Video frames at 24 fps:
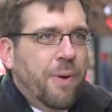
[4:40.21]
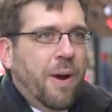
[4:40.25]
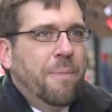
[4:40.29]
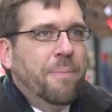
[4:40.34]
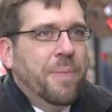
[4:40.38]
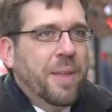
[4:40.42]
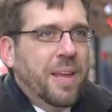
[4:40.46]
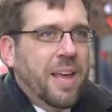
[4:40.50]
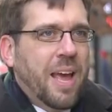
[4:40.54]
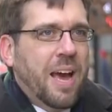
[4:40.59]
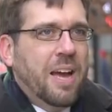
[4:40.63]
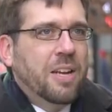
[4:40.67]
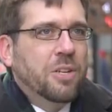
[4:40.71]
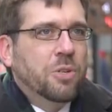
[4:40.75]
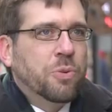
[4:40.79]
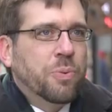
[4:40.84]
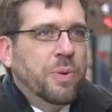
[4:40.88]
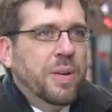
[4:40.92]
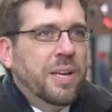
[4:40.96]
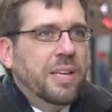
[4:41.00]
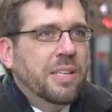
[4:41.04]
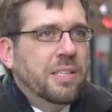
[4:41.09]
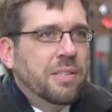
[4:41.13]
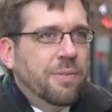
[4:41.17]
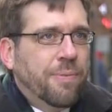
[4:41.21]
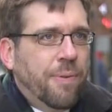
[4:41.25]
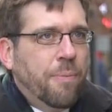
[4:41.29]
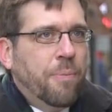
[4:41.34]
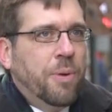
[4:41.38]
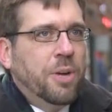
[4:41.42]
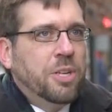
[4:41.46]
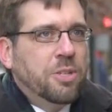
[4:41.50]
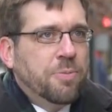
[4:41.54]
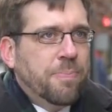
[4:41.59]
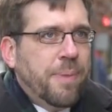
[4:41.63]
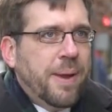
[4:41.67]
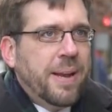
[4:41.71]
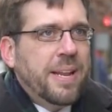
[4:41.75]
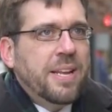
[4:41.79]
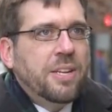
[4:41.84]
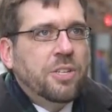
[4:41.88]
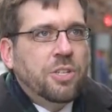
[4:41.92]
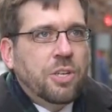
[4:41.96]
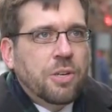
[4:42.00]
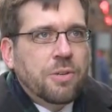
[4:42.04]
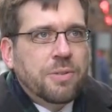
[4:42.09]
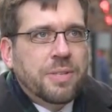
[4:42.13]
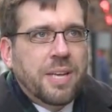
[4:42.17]
from the countries from which
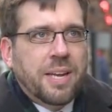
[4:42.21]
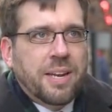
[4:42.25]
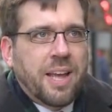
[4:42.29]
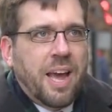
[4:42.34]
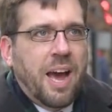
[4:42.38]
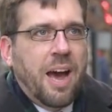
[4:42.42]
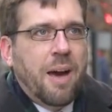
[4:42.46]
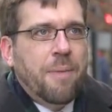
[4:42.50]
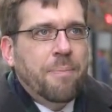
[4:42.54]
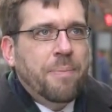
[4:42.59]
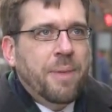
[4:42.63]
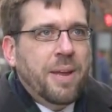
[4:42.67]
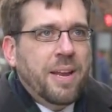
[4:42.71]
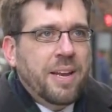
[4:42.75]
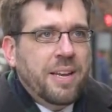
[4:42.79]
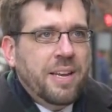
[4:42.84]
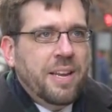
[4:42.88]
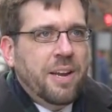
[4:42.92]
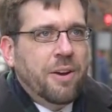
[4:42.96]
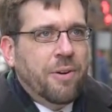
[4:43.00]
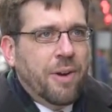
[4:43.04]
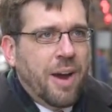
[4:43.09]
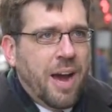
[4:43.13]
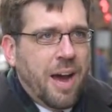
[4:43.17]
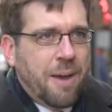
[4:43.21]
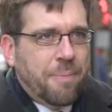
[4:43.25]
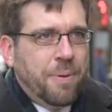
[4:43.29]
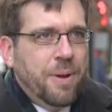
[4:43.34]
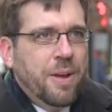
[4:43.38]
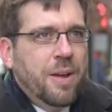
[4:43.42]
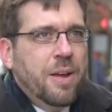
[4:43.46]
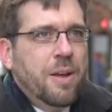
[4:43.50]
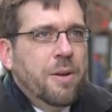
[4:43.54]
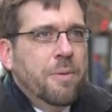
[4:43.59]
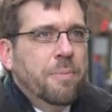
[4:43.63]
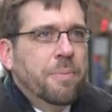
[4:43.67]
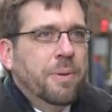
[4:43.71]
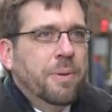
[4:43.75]
many Jews had come in Europe.